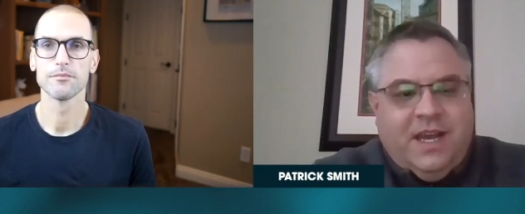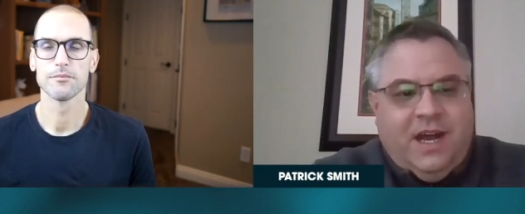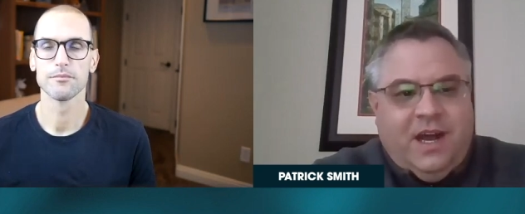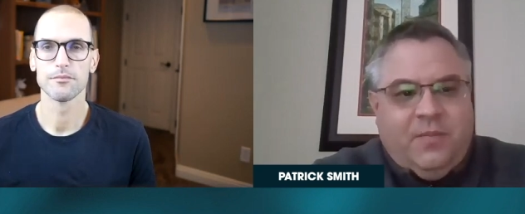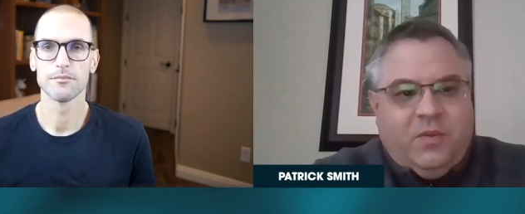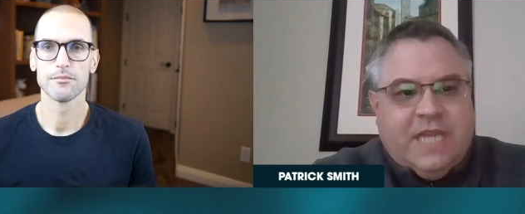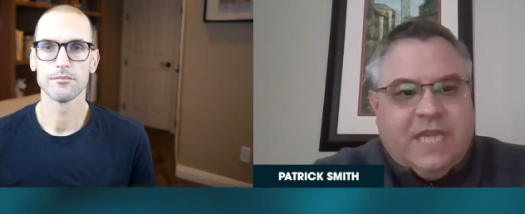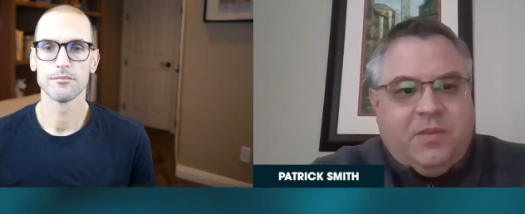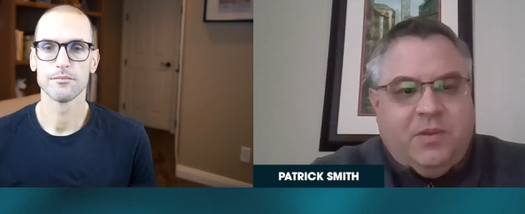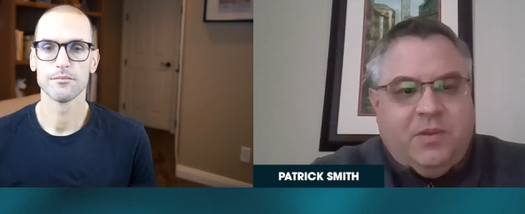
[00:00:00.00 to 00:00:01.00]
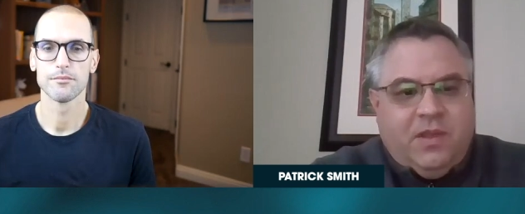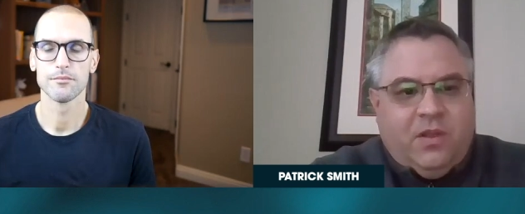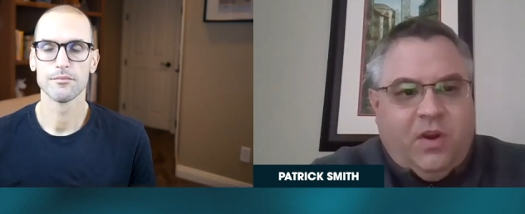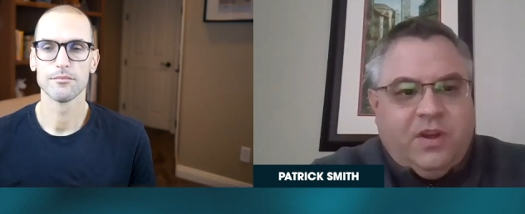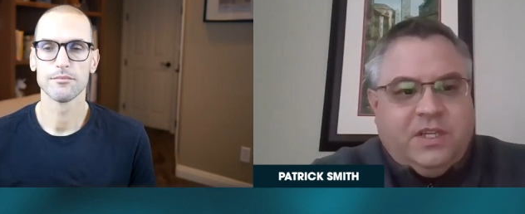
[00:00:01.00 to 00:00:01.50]
Speaker 1: um, which happened to be the
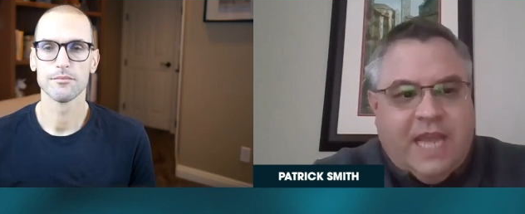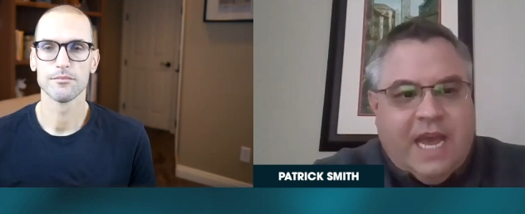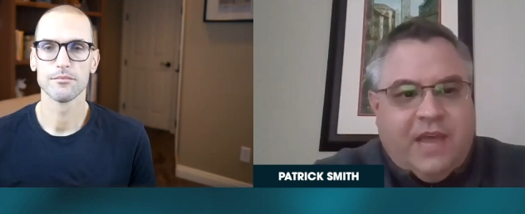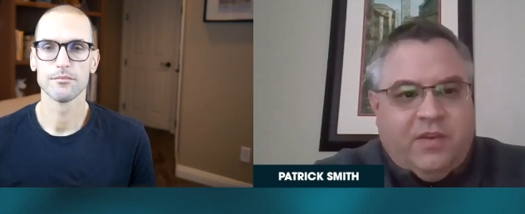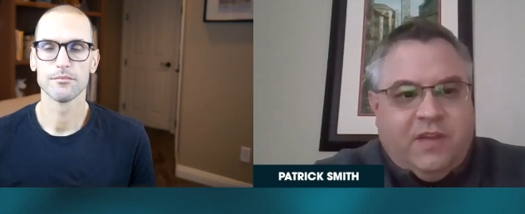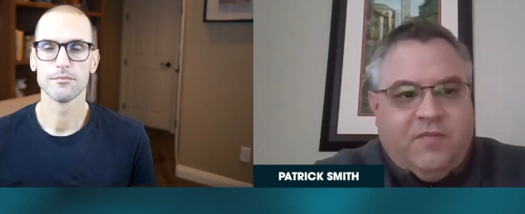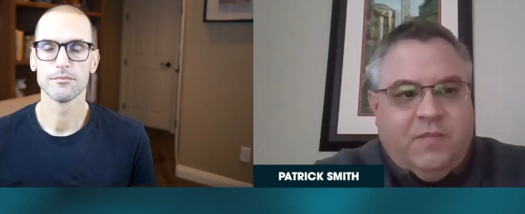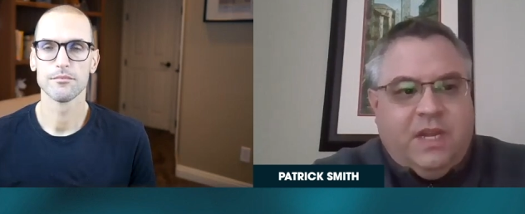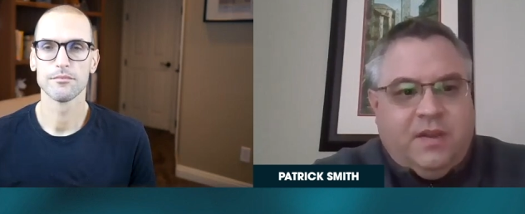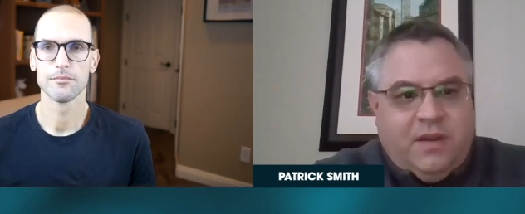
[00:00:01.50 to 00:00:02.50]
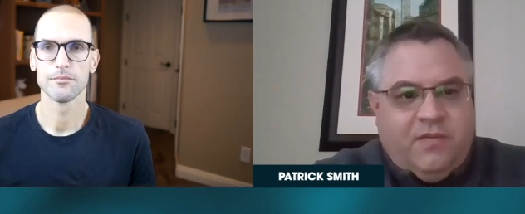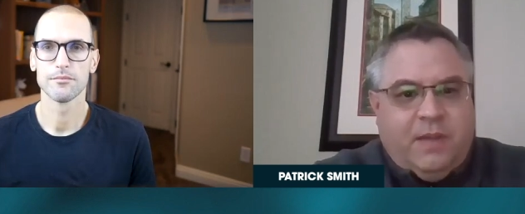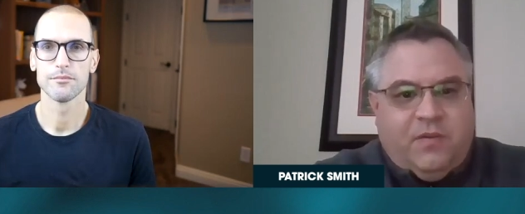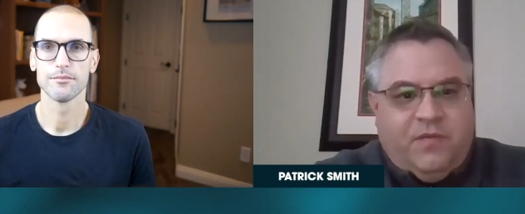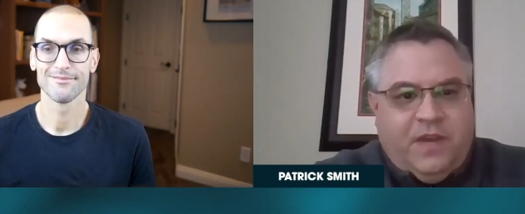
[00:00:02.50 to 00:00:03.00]
largest gathering of meetings and
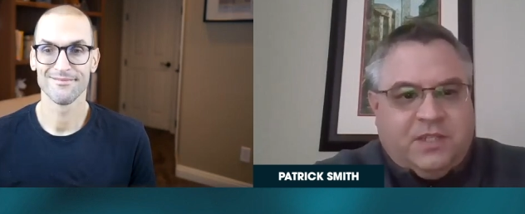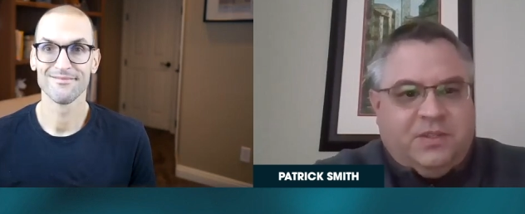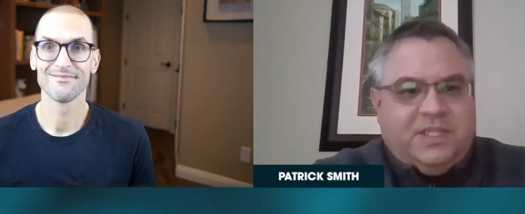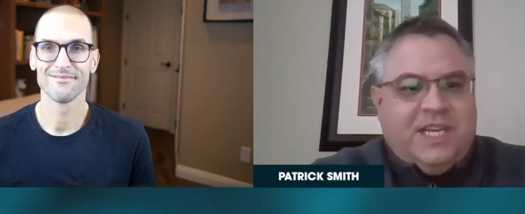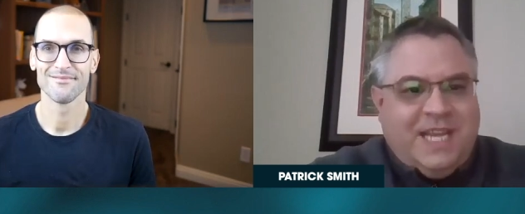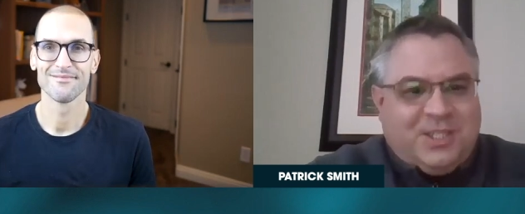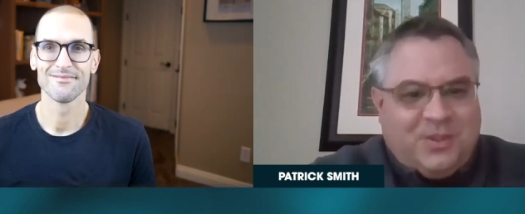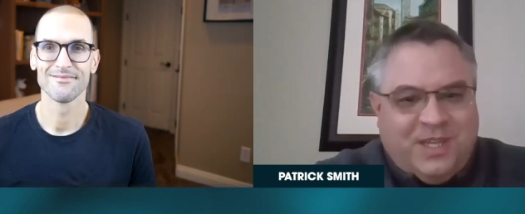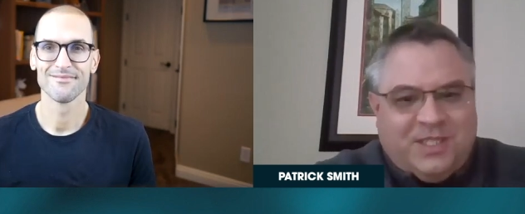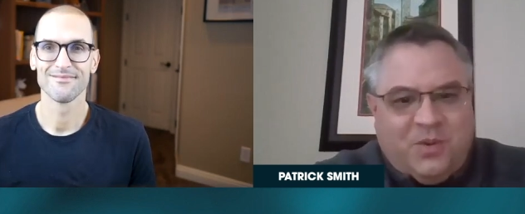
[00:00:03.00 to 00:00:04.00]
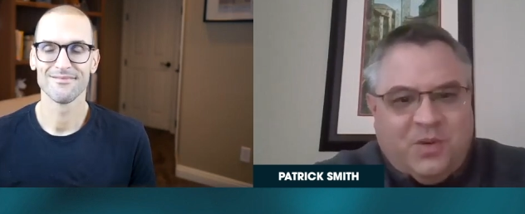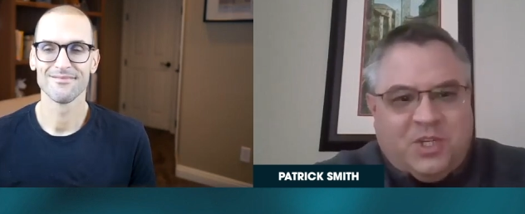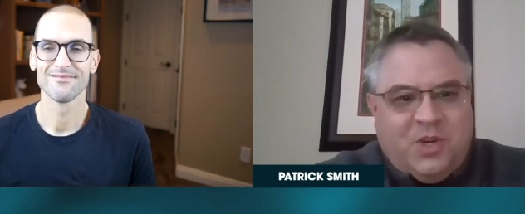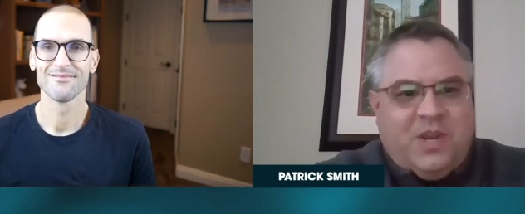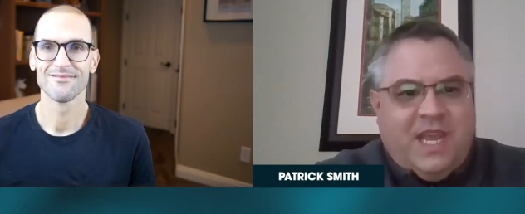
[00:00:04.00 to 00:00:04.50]
event professionals in history. So we
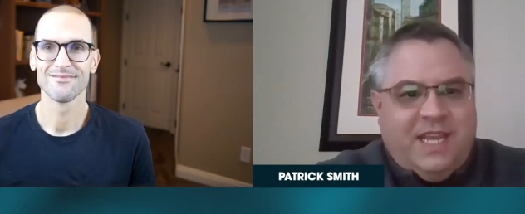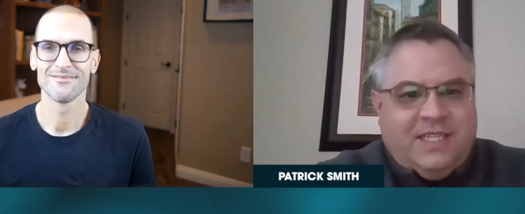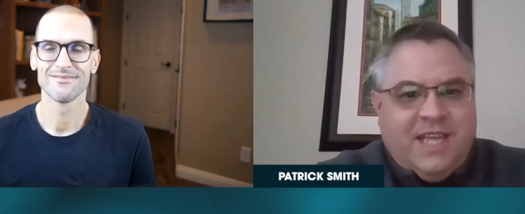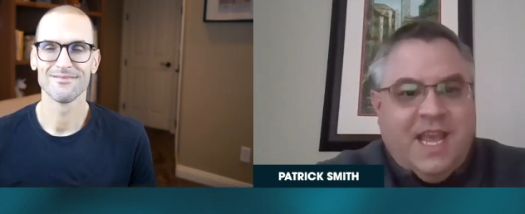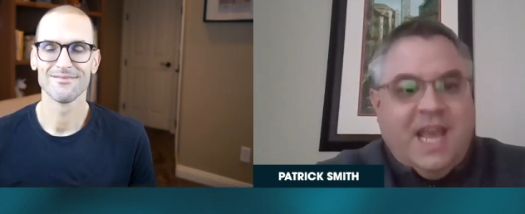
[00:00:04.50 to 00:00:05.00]
showcased